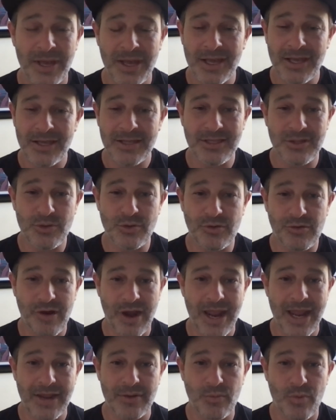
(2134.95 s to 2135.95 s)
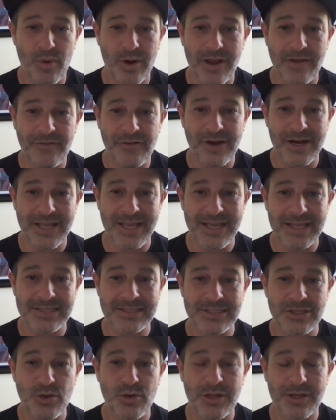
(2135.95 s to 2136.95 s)
Ukraine, whatever it is, you
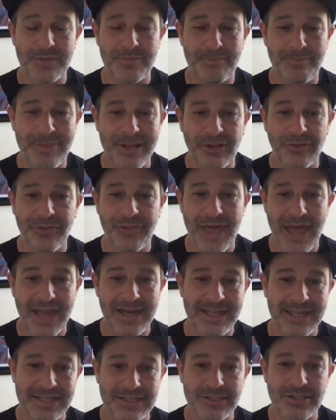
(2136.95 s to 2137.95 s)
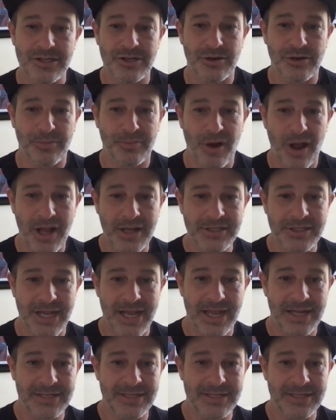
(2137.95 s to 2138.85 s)
could build that into your project